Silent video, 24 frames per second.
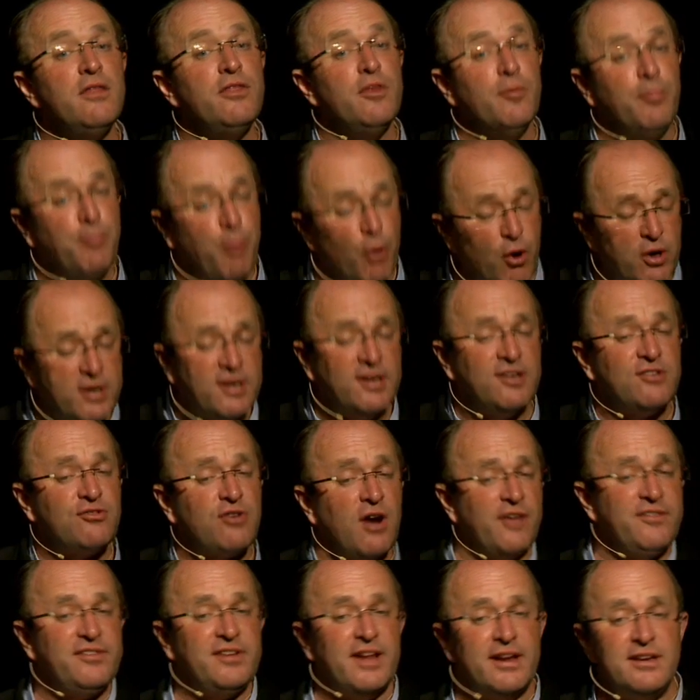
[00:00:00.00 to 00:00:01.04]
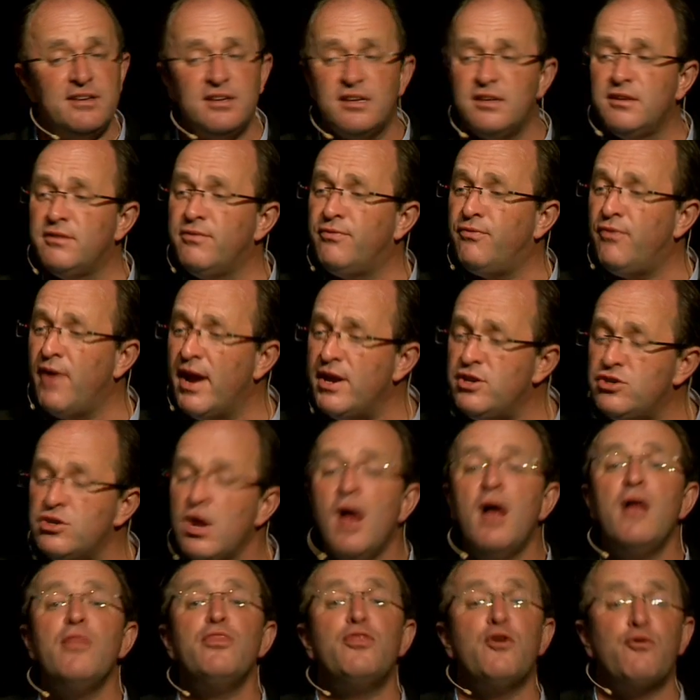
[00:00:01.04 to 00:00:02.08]
The book is translated into French.
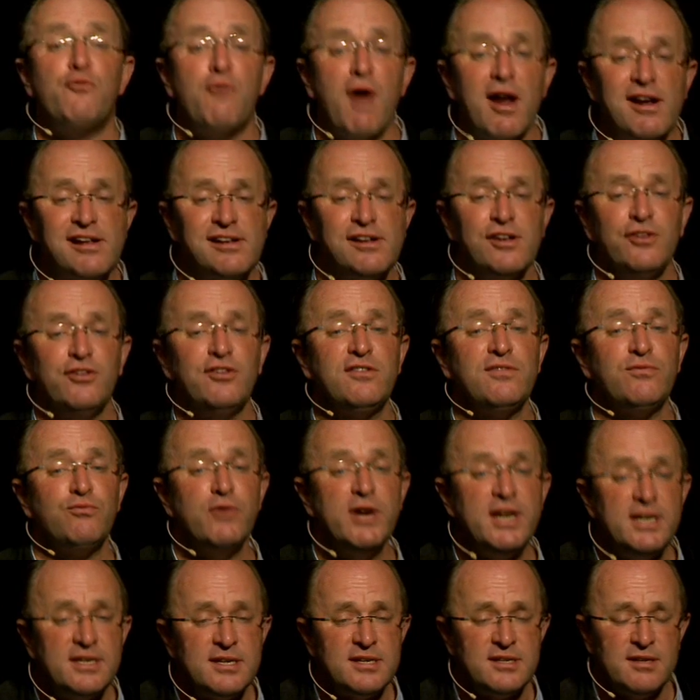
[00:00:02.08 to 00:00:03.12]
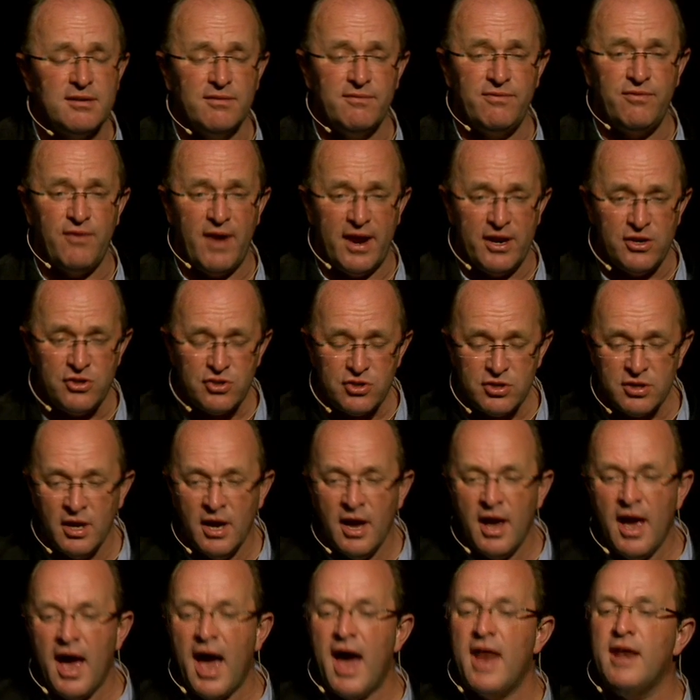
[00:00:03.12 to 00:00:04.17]
The Russians read it in French
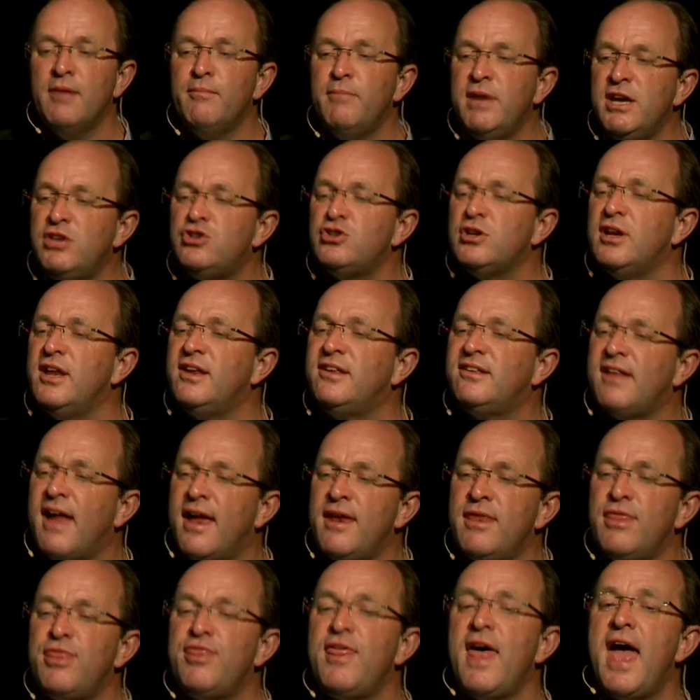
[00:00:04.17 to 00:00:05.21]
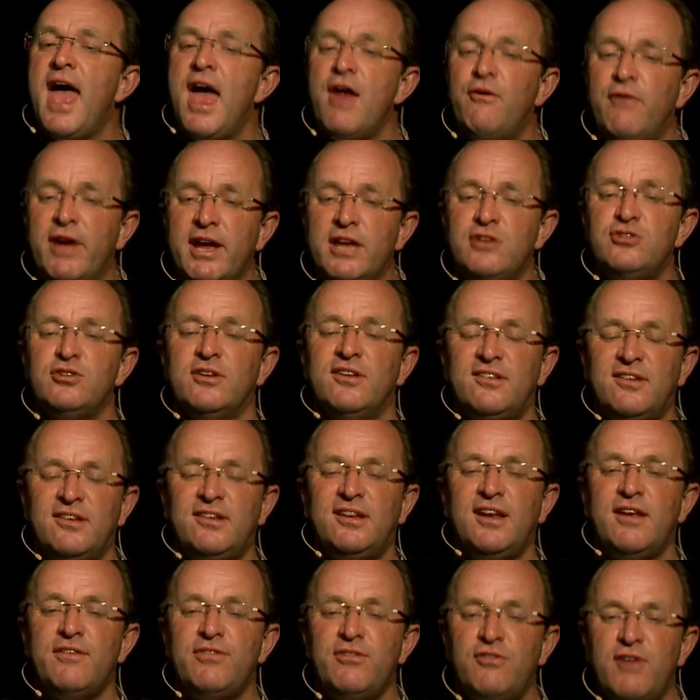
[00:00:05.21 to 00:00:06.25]
and immediately send their agents to
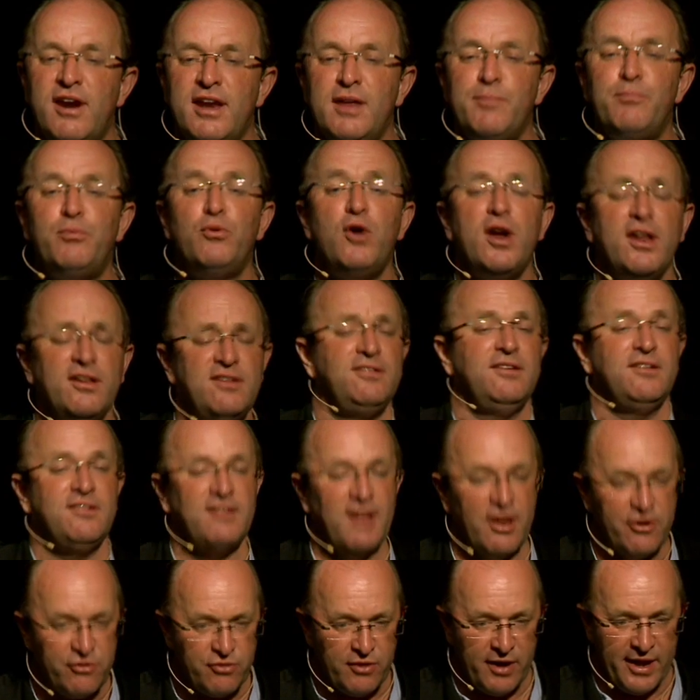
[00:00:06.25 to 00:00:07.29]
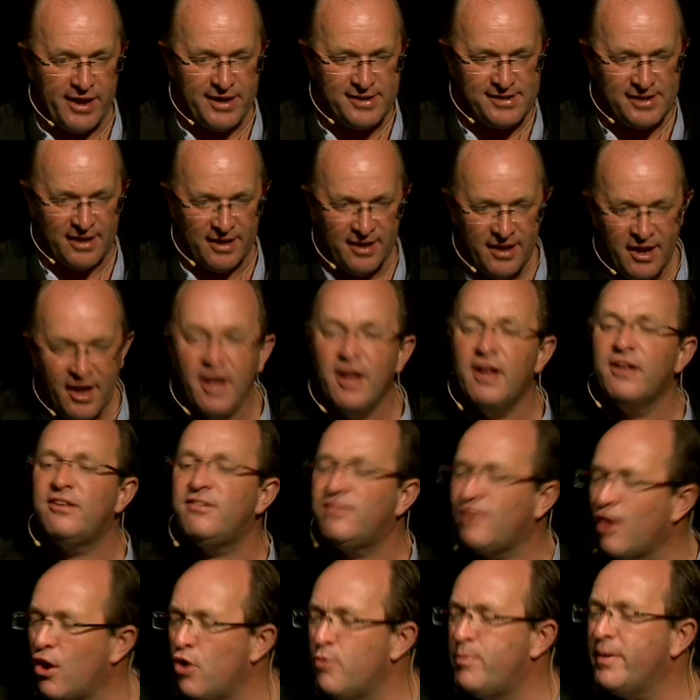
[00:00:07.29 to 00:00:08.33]
see if there are any Brits in Central Asia.
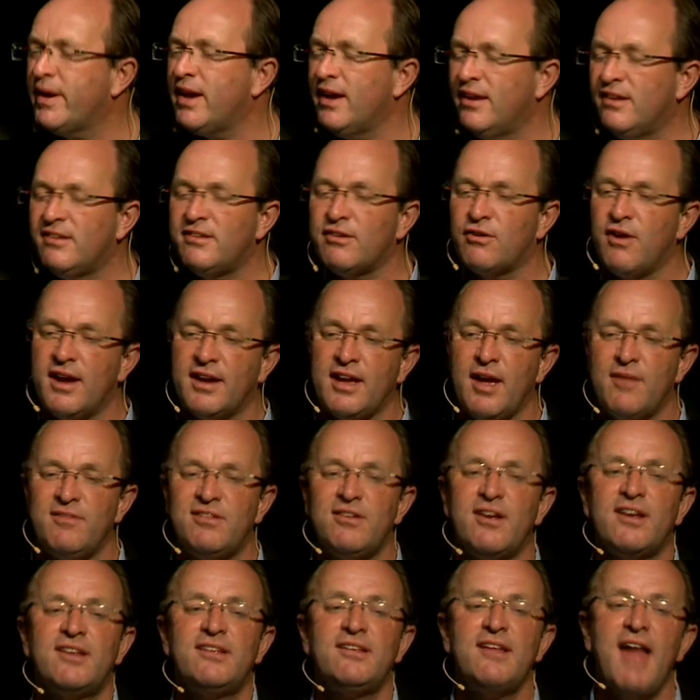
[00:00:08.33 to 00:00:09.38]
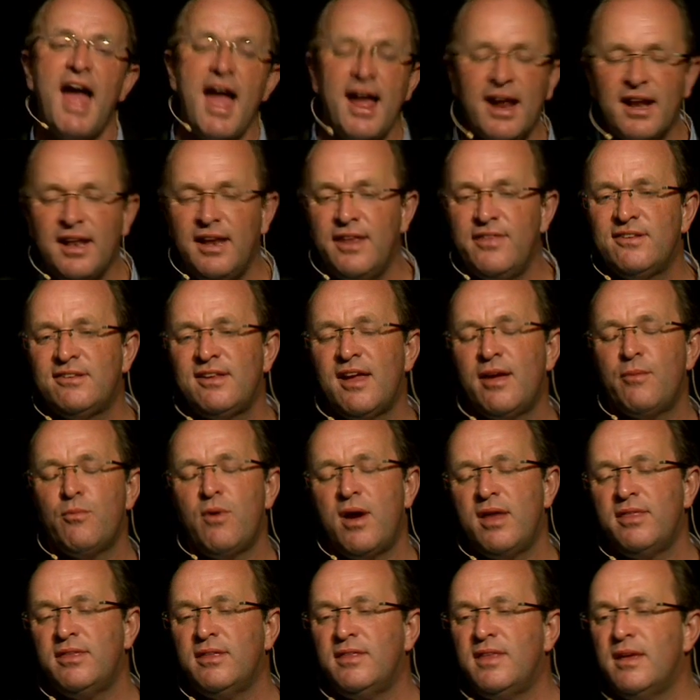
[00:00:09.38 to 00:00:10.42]
So begins the Great Game. So, exactly in the same
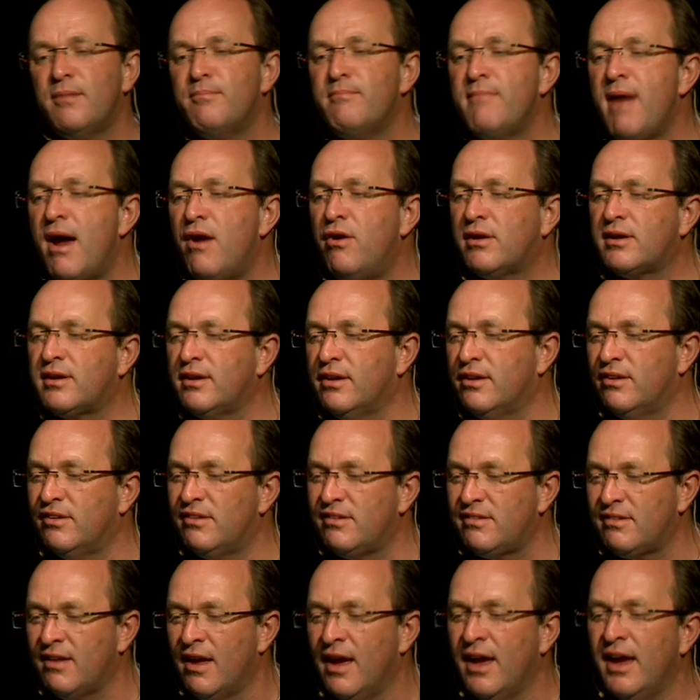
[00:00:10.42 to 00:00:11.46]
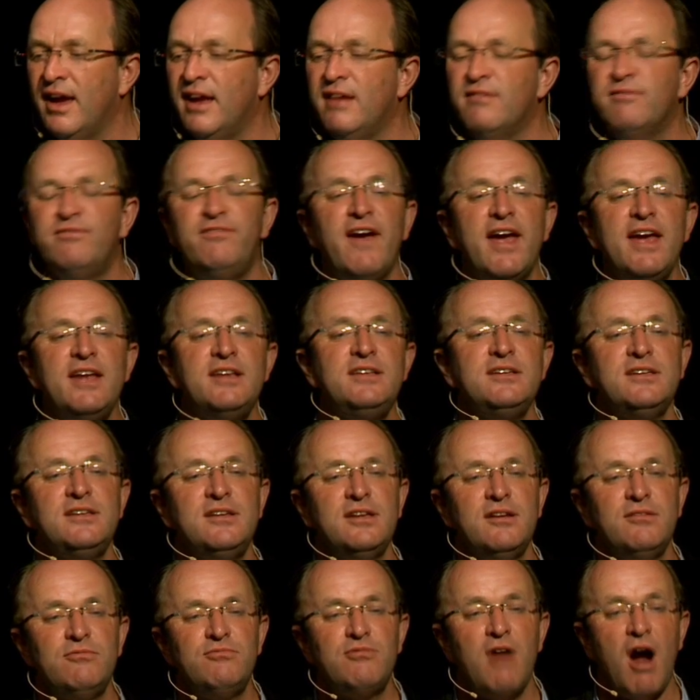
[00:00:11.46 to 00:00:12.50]
way that the Americans
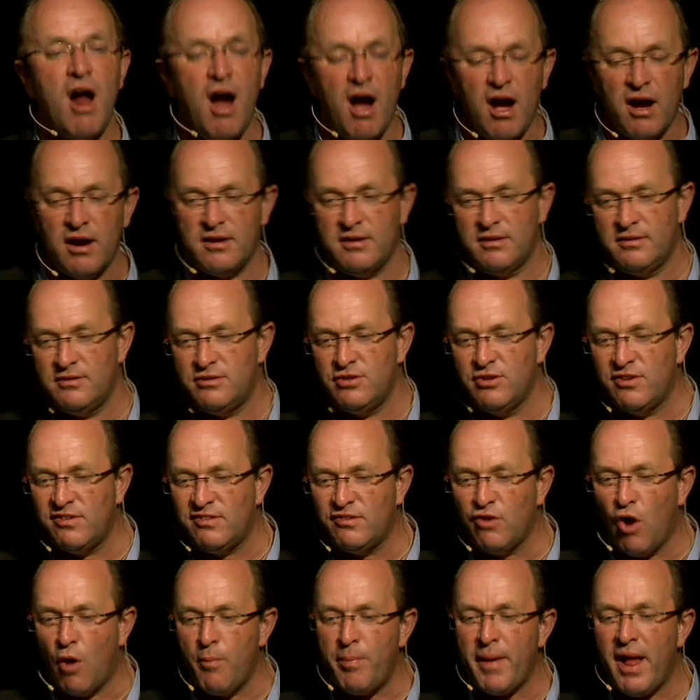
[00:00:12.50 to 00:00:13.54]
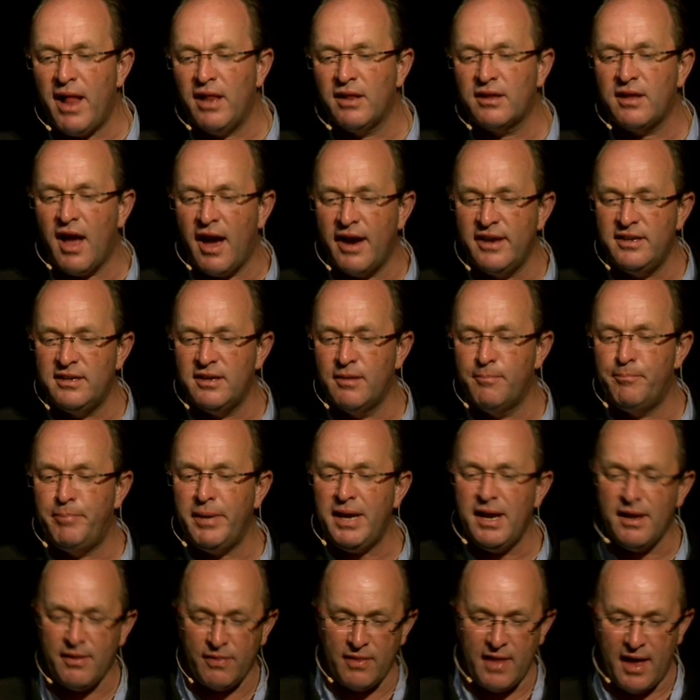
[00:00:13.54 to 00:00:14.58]
invaded Iraq to stop Al Qaeda
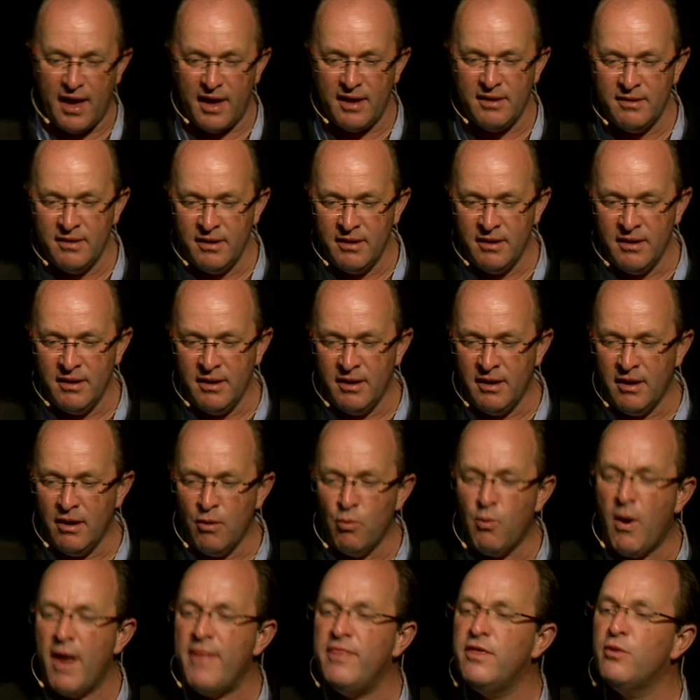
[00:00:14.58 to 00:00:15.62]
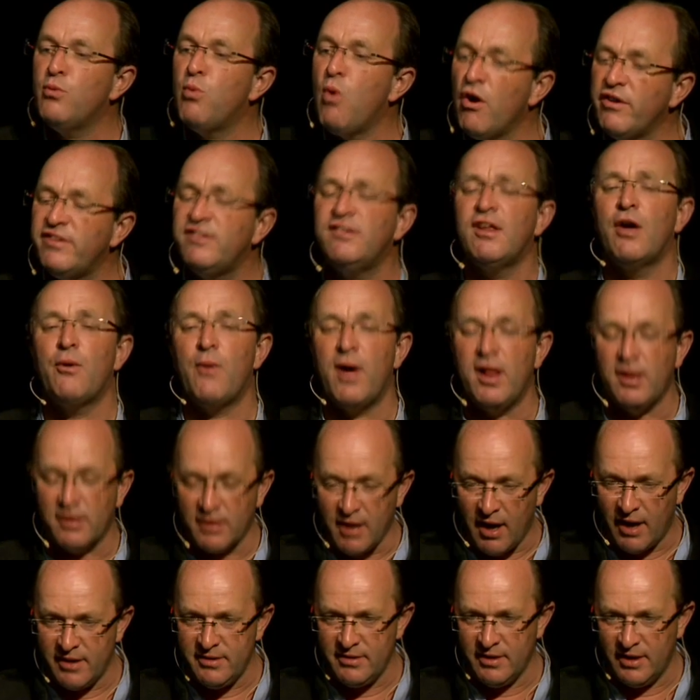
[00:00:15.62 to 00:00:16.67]
being there when there was no Al
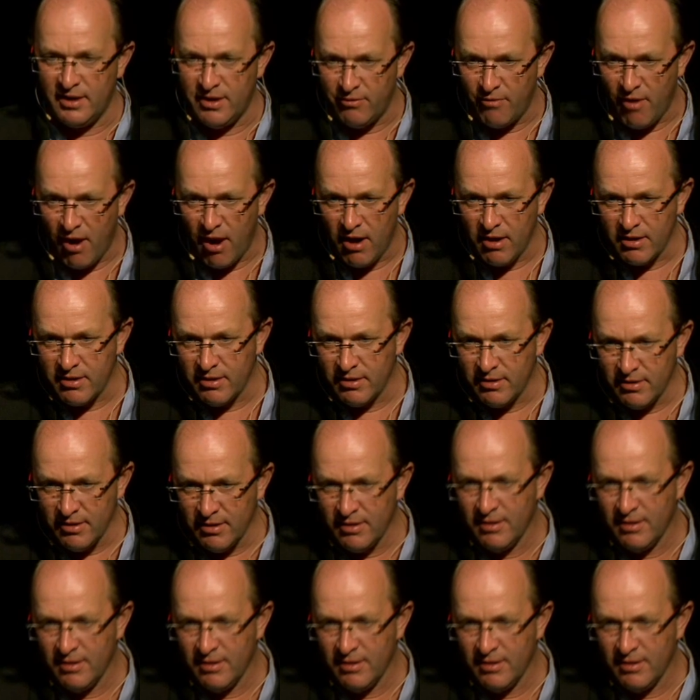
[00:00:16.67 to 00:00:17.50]
Qaeda in Iraq.